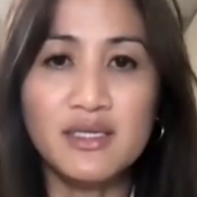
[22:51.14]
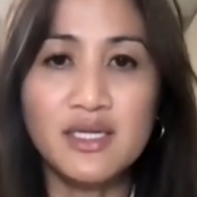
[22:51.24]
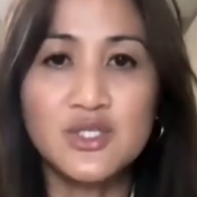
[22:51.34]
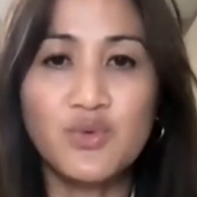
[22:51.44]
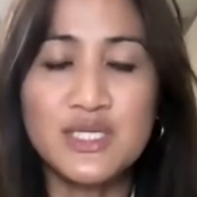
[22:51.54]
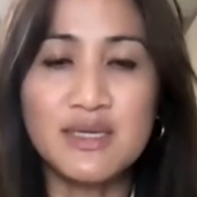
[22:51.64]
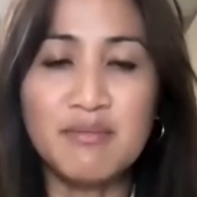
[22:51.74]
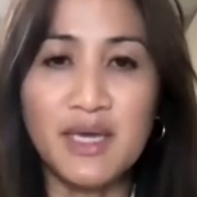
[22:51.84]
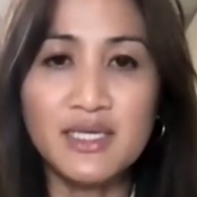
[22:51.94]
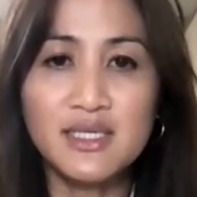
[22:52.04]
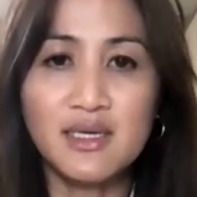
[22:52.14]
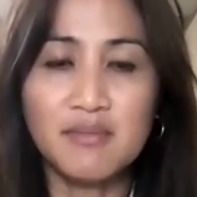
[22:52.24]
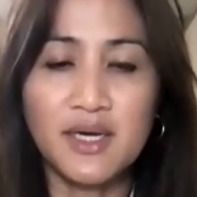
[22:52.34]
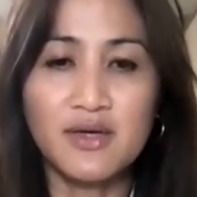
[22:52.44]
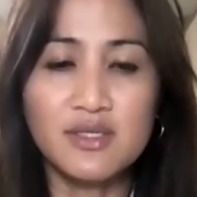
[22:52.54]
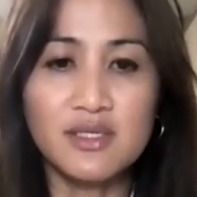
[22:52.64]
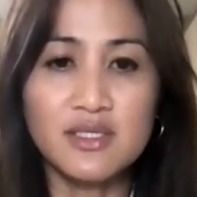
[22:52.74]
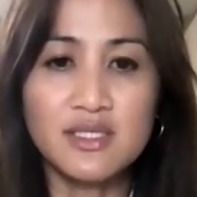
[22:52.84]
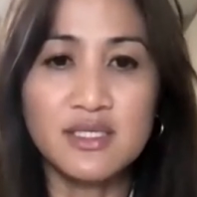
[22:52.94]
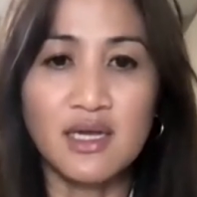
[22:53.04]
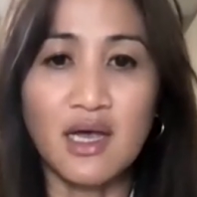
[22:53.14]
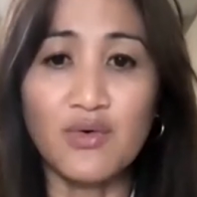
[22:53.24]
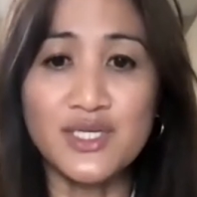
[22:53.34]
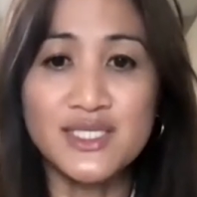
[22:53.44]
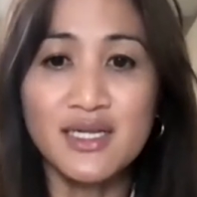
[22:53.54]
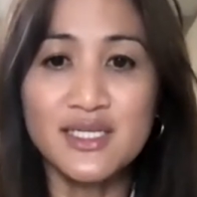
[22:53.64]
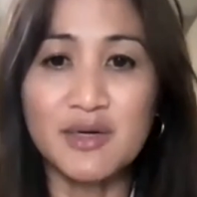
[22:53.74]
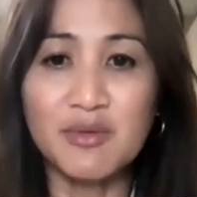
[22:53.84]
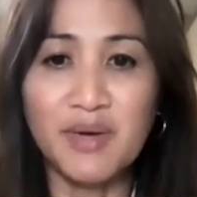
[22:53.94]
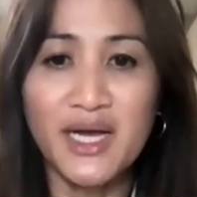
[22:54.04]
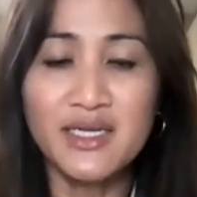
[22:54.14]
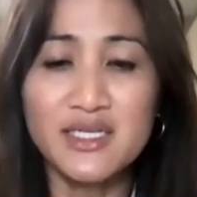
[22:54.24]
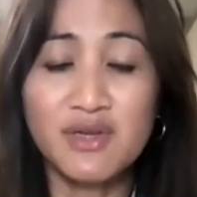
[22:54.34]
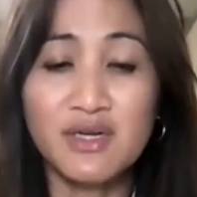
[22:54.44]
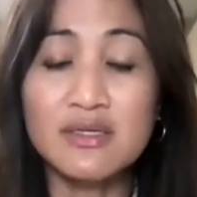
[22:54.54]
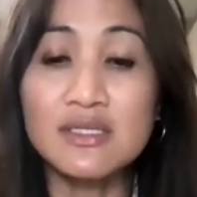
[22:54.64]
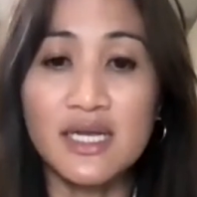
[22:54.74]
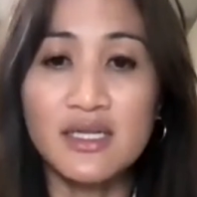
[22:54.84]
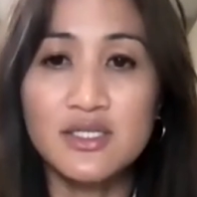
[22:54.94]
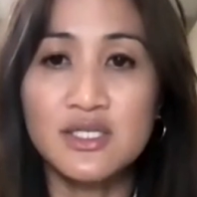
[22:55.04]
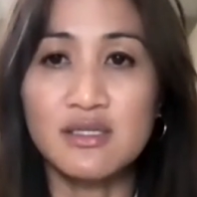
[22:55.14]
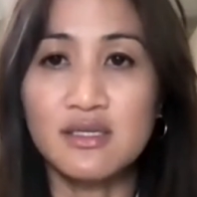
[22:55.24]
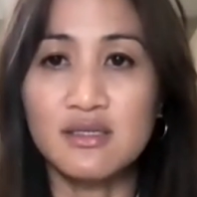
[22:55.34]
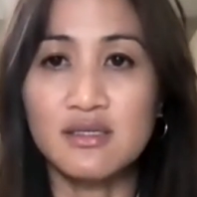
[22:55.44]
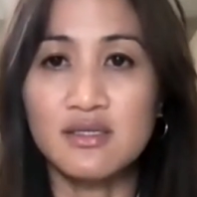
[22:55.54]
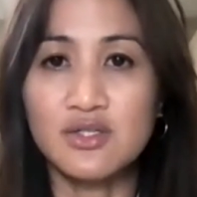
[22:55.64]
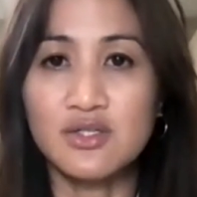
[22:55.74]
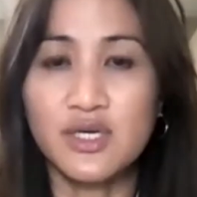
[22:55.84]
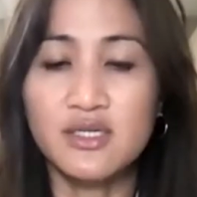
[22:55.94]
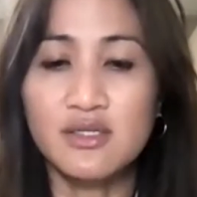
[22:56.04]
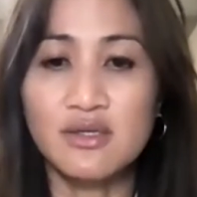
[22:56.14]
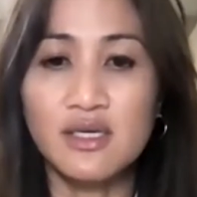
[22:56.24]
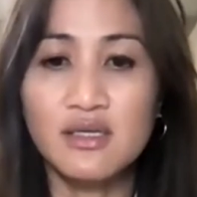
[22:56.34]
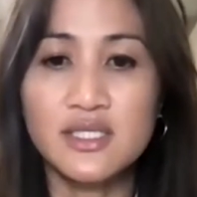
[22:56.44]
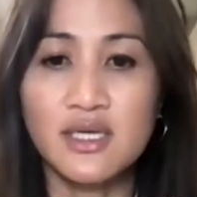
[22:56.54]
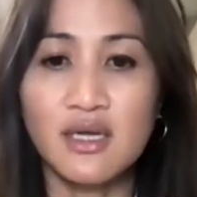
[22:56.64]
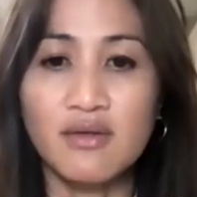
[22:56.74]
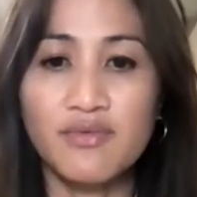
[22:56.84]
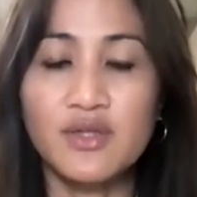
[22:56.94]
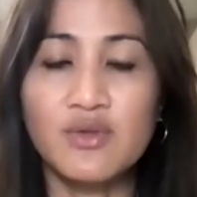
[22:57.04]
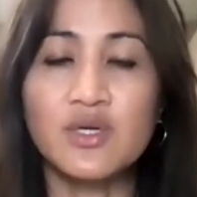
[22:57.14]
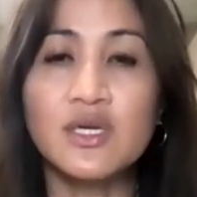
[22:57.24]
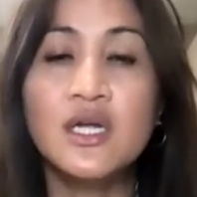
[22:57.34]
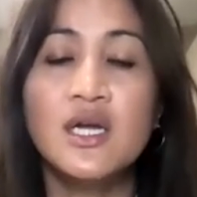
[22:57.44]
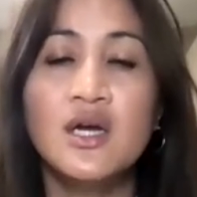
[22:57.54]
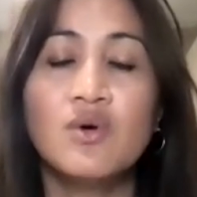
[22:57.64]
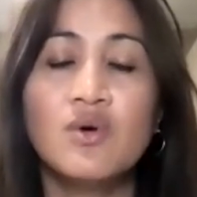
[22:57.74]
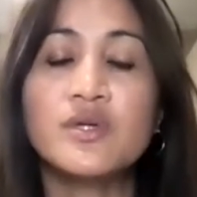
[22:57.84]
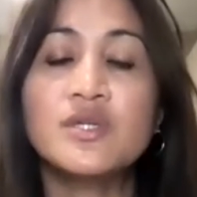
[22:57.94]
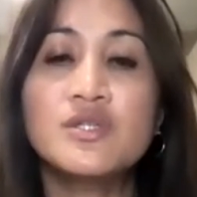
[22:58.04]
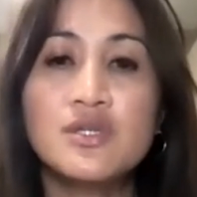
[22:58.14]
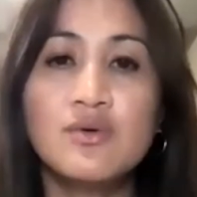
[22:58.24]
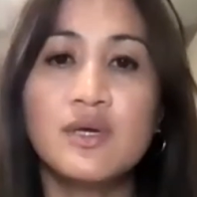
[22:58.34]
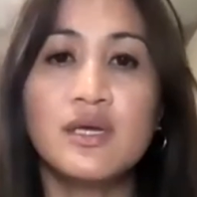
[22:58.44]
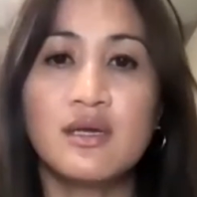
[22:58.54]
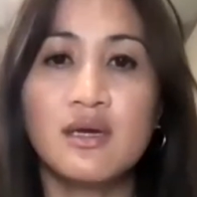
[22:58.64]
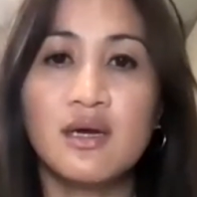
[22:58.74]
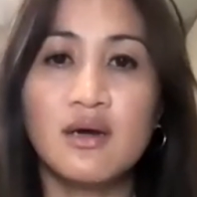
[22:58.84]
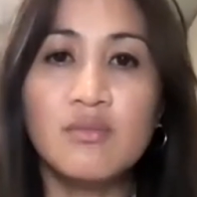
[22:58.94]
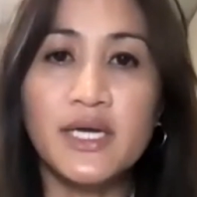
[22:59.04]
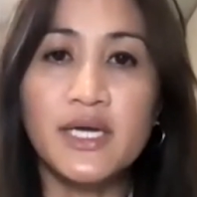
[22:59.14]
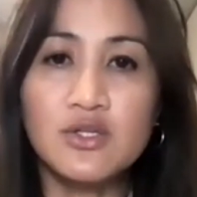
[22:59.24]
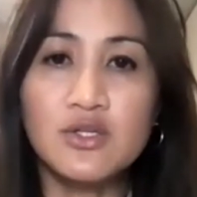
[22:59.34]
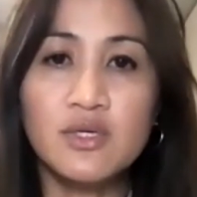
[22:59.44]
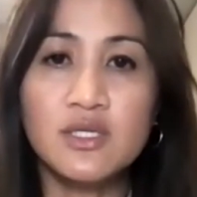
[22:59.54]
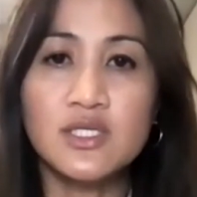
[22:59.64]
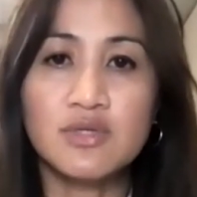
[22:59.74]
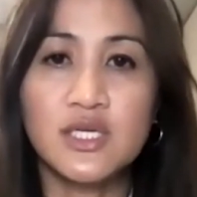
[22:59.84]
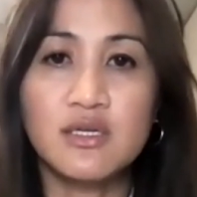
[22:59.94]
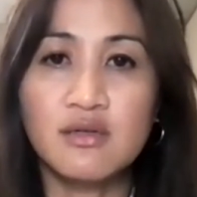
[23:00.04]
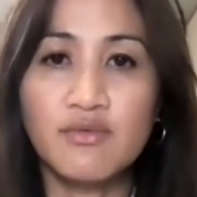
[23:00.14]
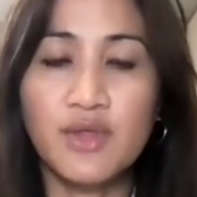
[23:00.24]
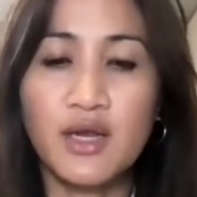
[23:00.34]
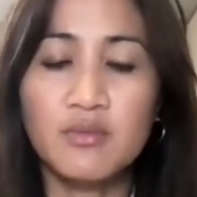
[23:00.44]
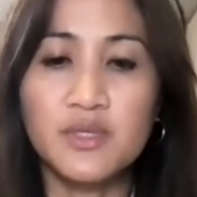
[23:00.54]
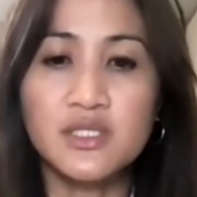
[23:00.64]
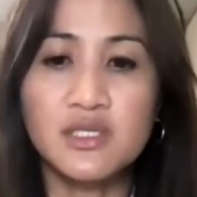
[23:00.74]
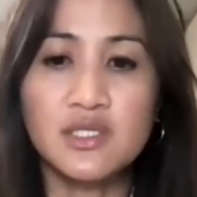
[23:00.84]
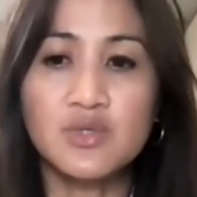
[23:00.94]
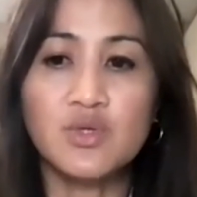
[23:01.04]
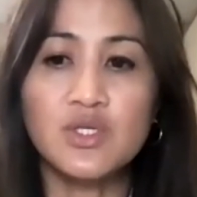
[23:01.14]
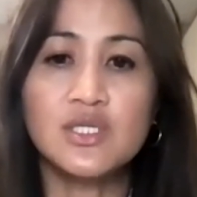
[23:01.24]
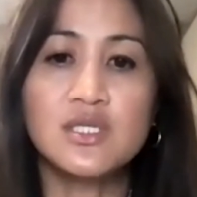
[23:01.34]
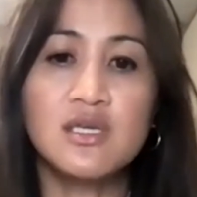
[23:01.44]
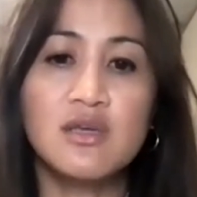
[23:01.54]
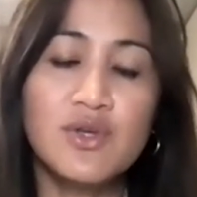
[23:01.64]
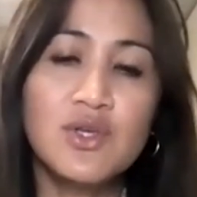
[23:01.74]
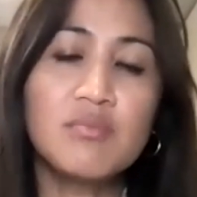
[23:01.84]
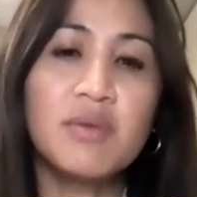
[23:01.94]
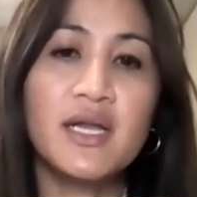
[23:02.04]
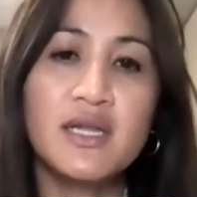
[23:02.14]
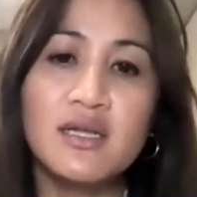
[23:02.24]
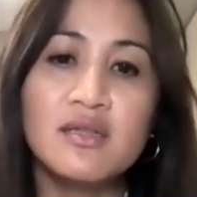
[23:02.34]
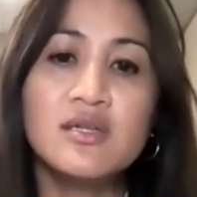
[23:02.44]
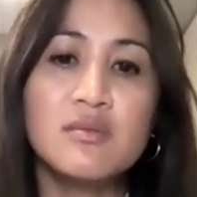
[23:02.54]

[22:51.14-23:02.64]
what's amazing about this our cells. Our body is very intelligent in trying to heal itself. And what we're doing by doing this regenerative therapies is we're just giving your body a little